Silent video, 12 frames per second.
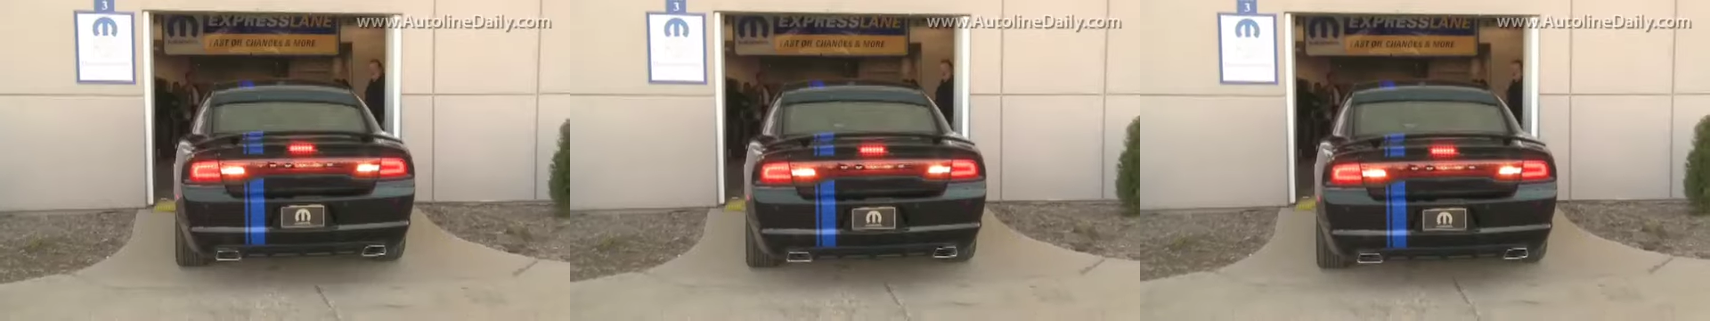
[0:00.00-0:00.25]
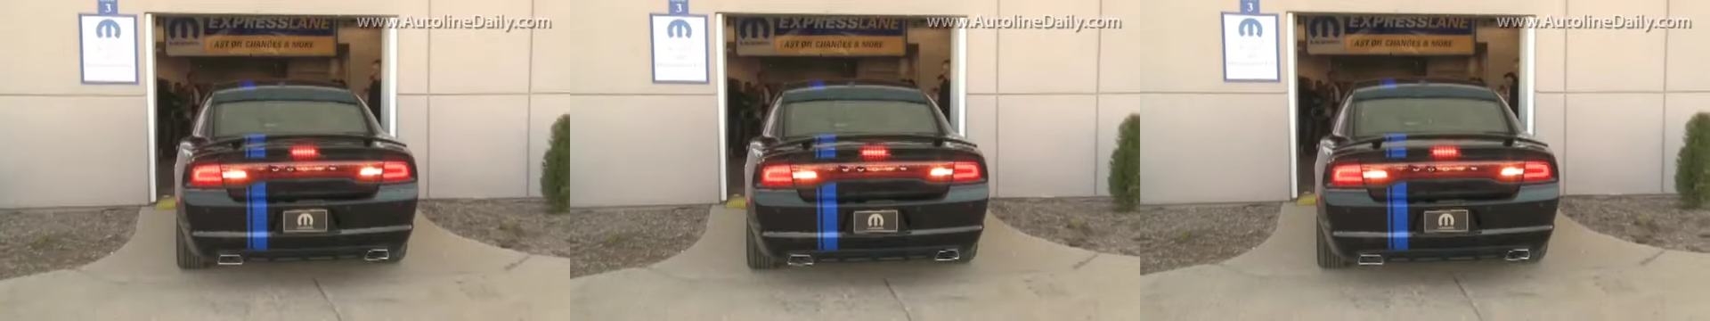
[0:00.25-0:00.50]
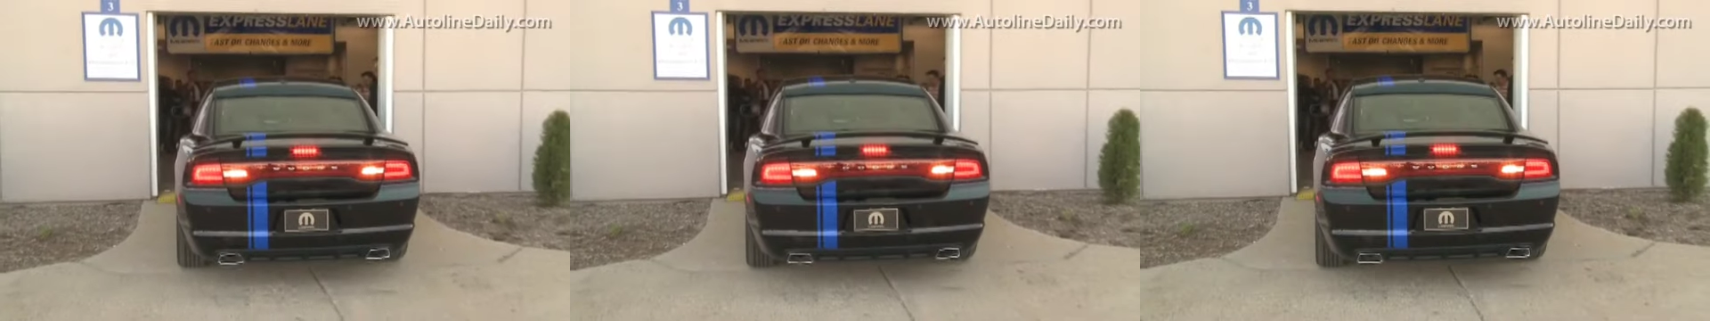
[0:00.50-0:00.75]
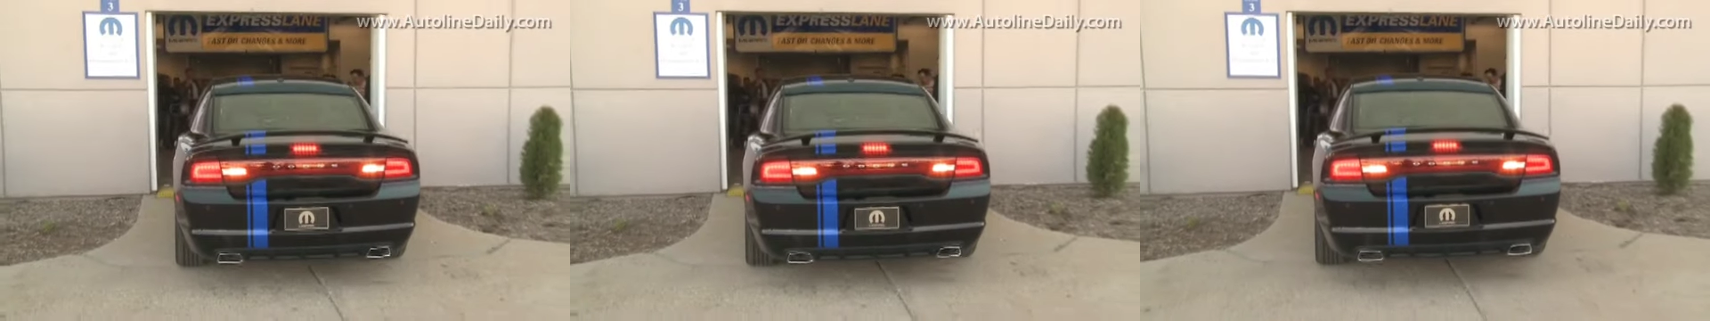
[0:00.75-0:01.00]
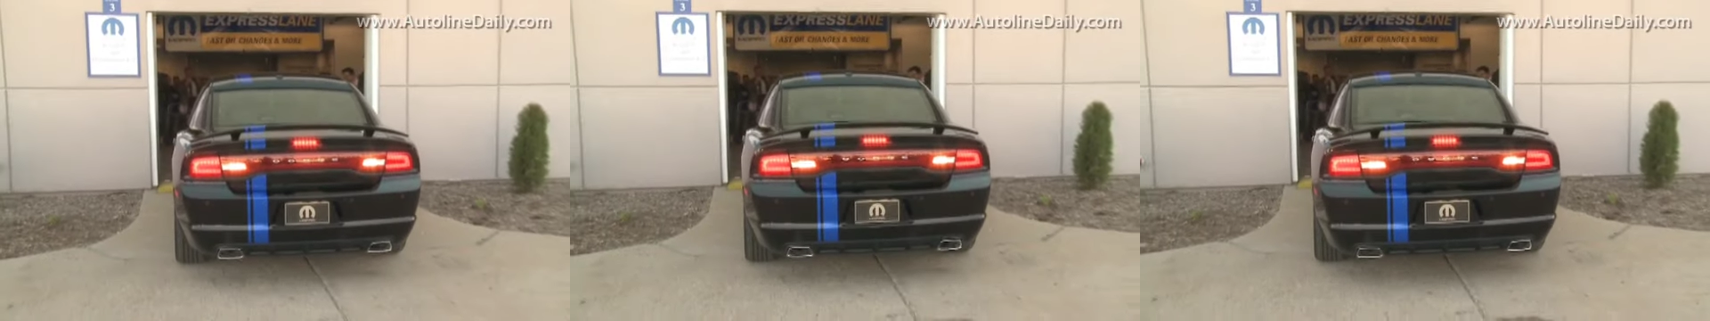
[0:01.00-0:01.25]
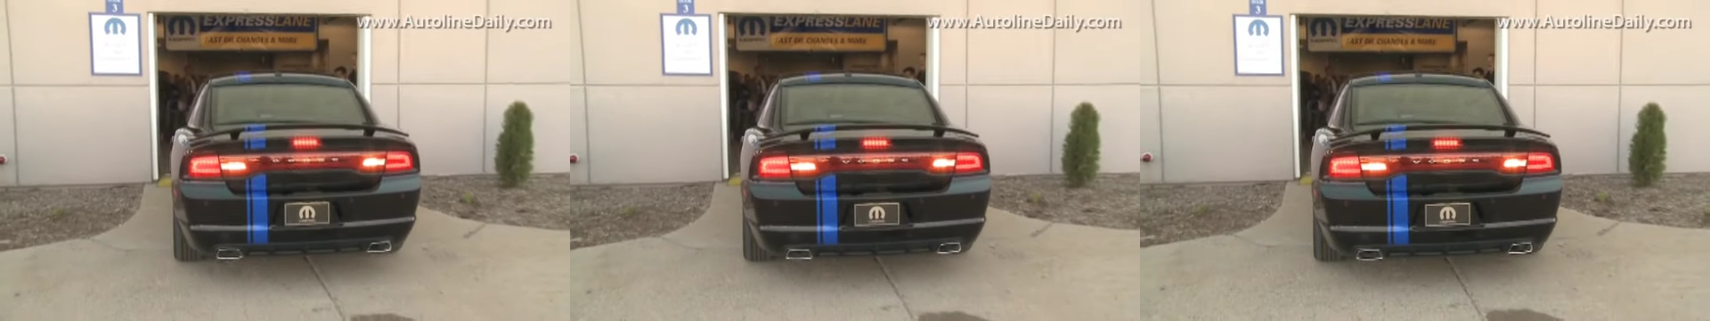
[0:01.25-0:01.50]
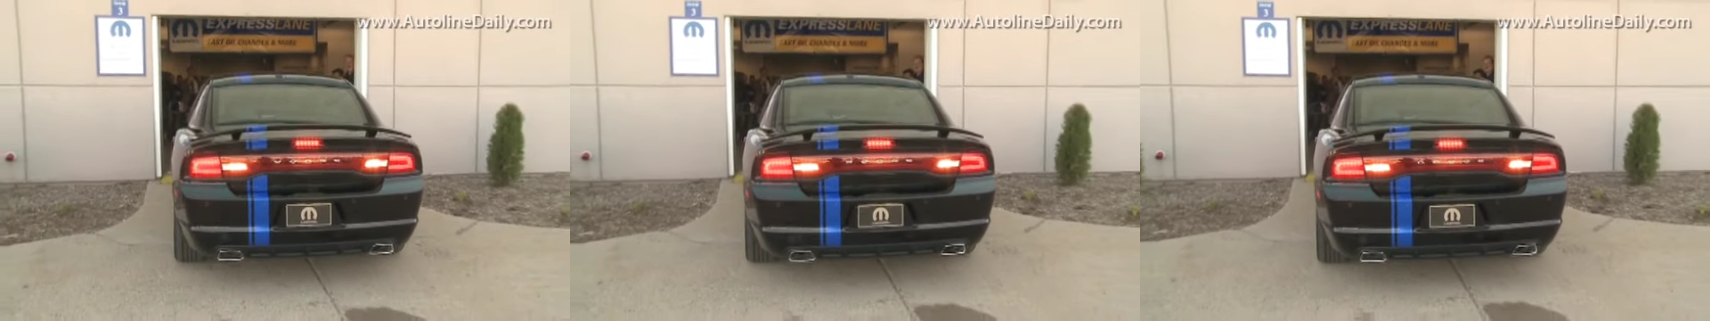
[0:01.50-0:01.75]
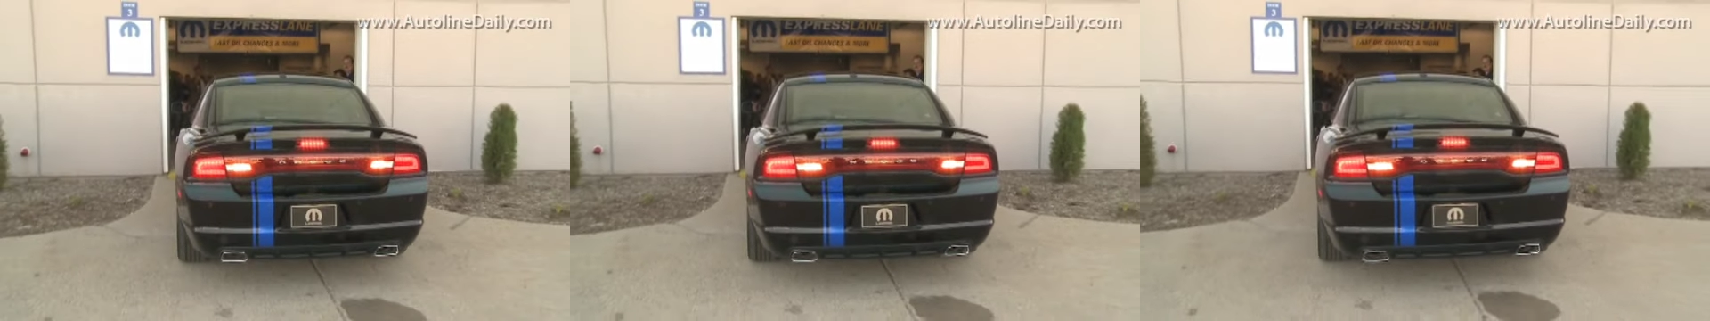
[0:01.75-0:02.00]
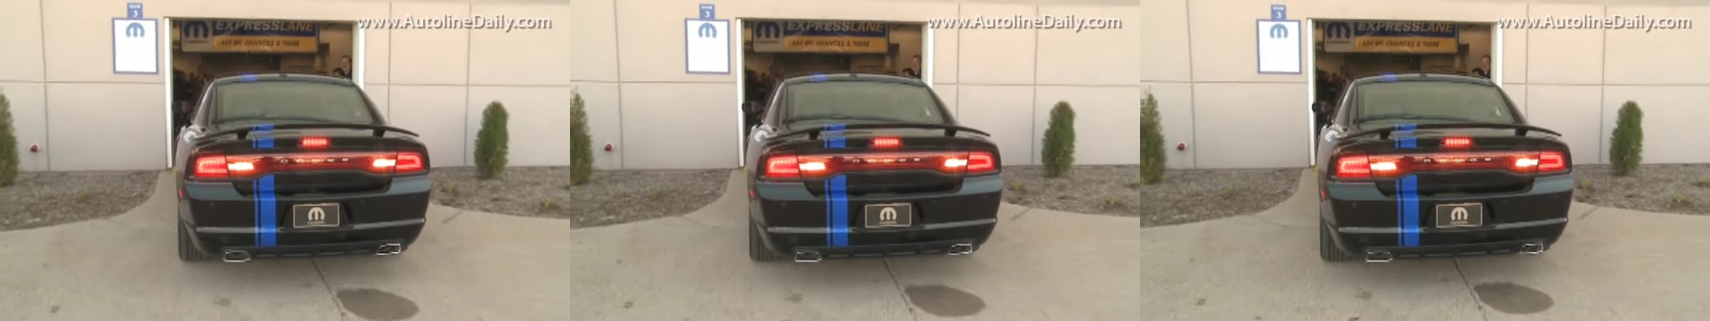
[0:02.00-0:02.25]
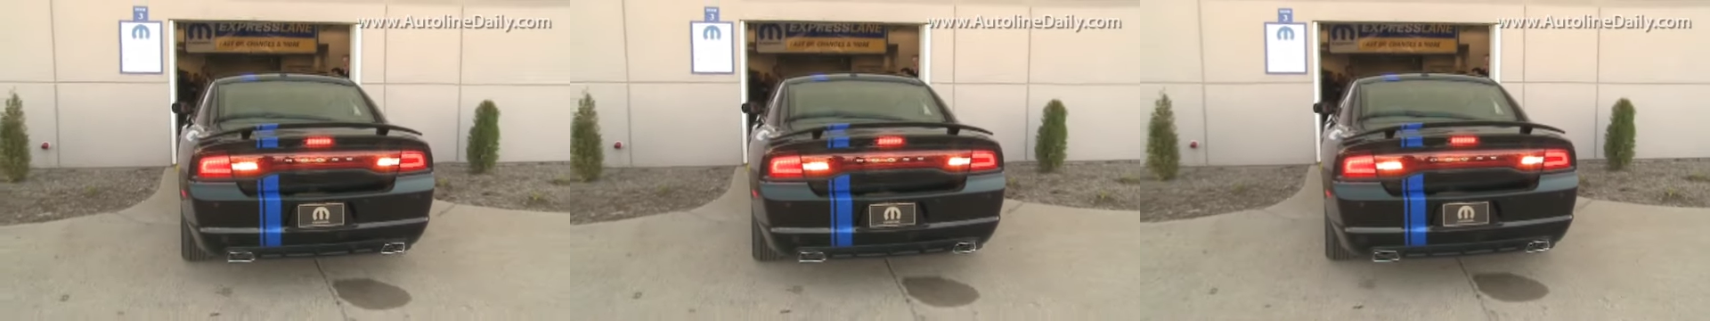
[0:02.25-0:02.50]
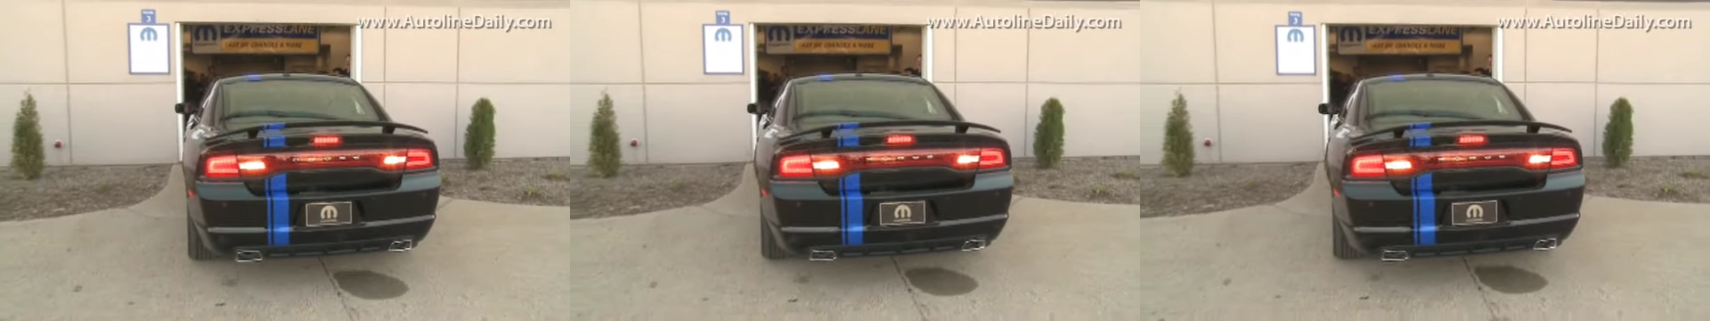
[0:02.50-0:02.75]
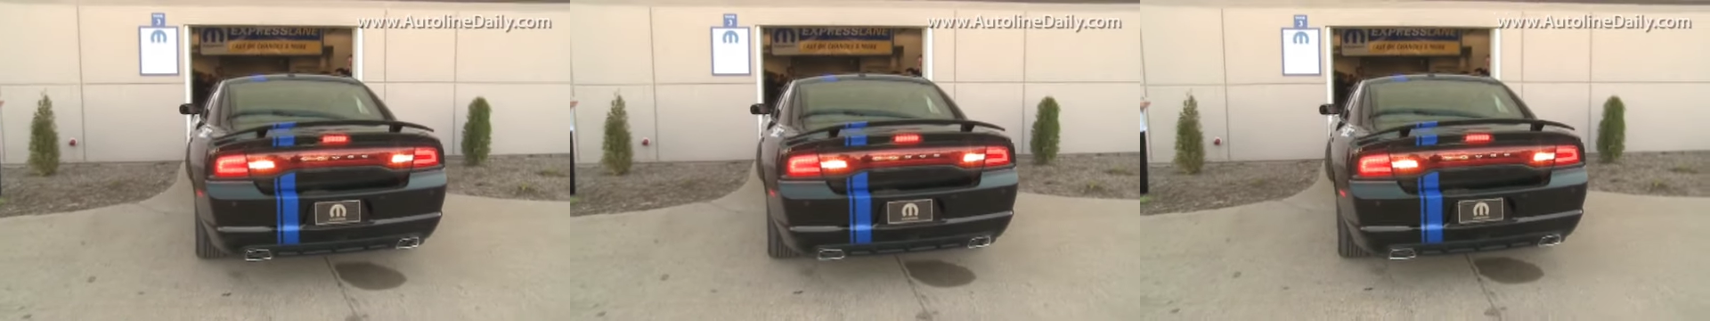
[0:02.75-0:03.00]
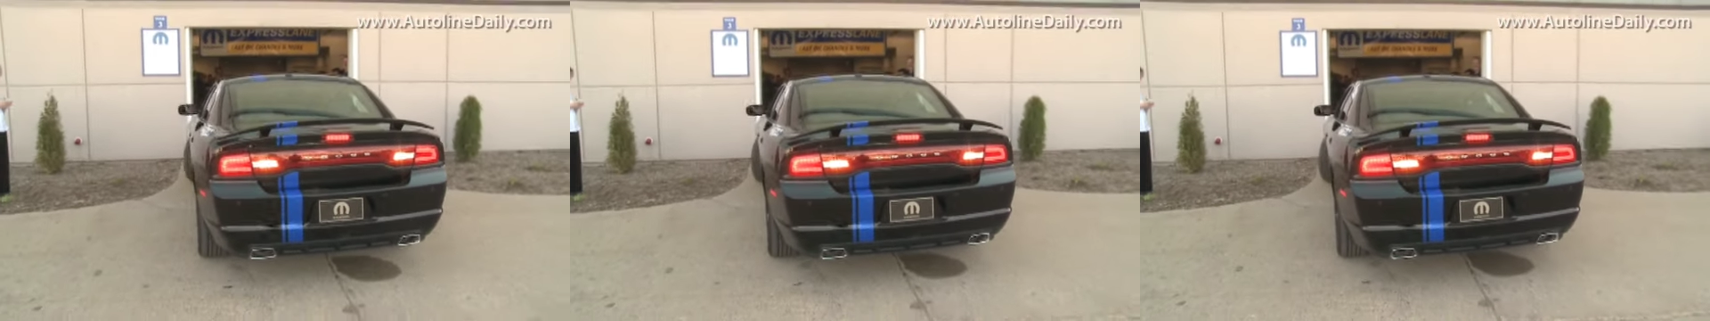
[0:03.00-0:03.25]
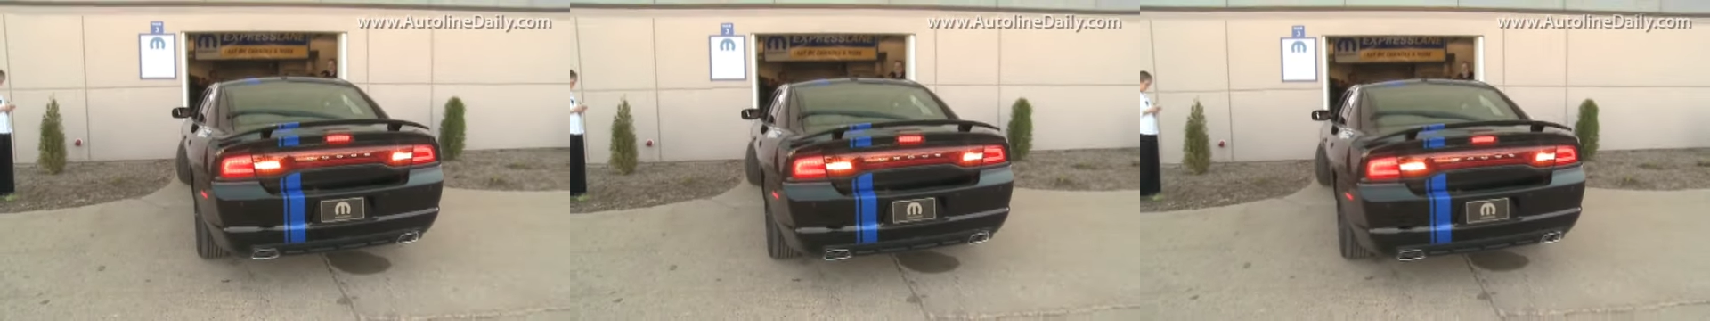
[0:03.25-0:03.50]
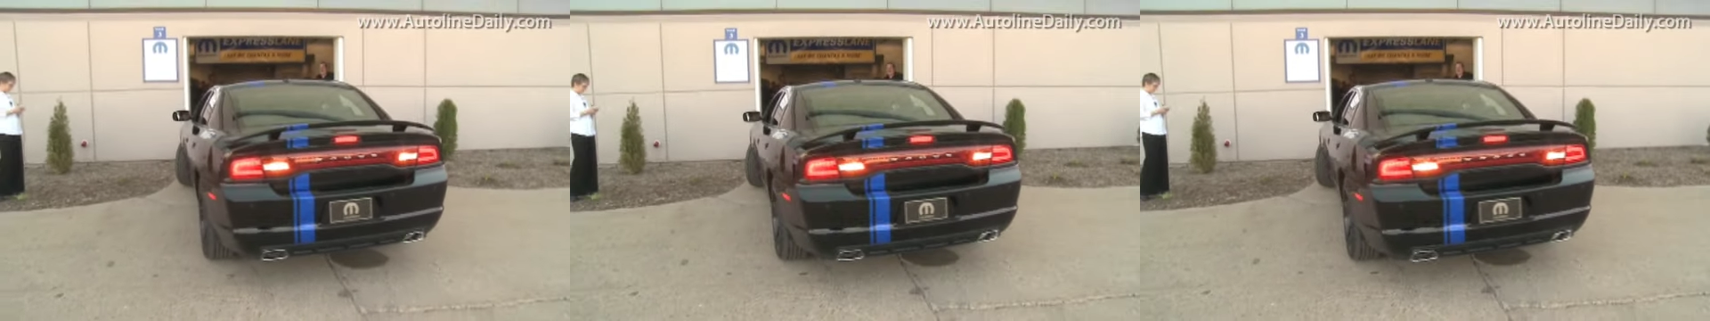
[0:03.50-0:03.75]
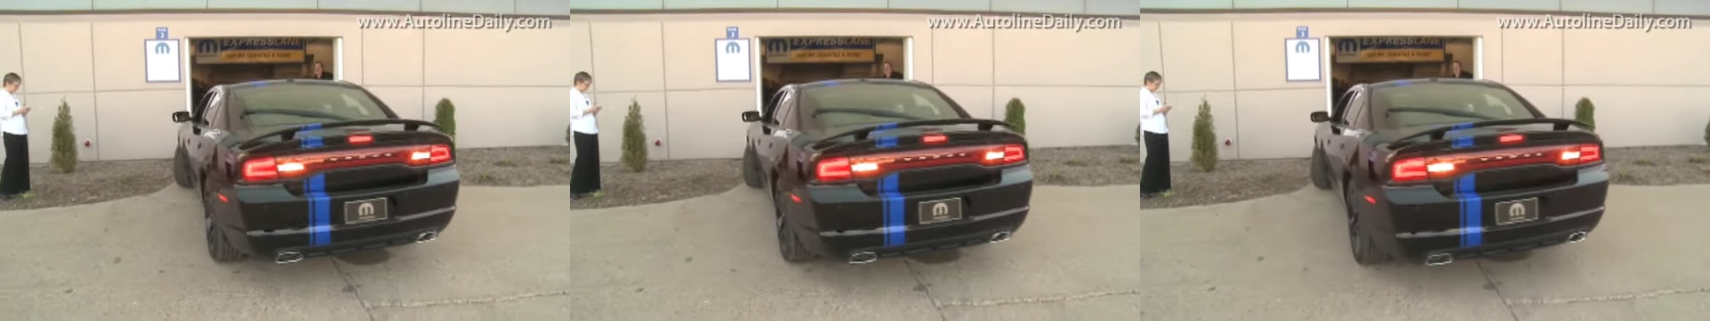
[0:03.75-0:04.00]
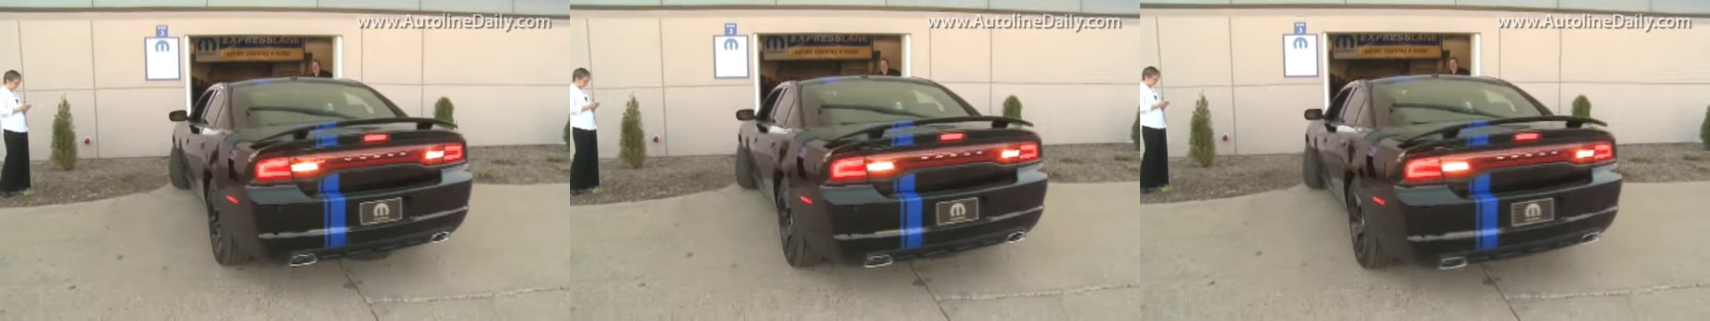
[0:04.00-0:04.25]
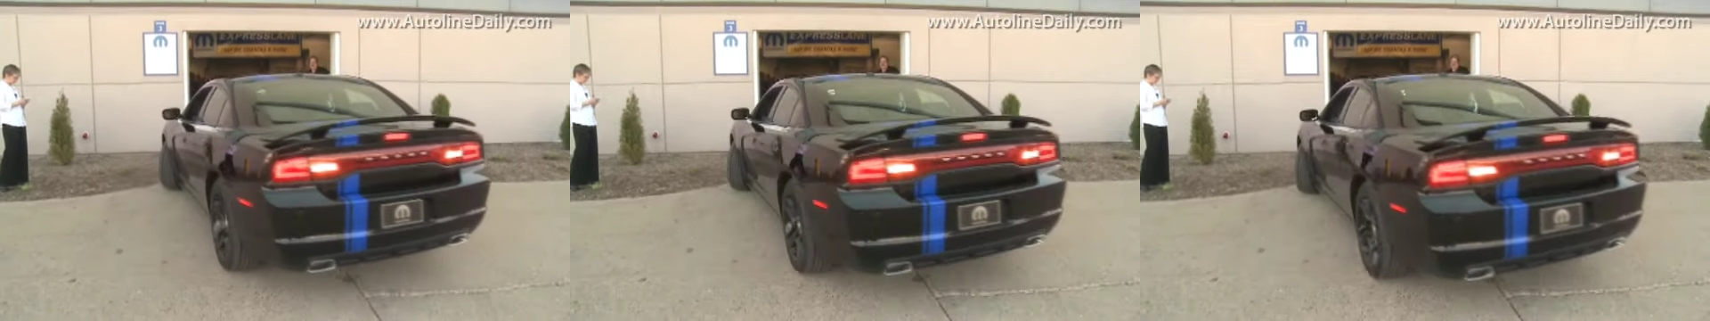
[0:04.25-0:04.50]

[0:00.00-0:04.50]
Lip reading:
No face is visible, so there are no lips to read.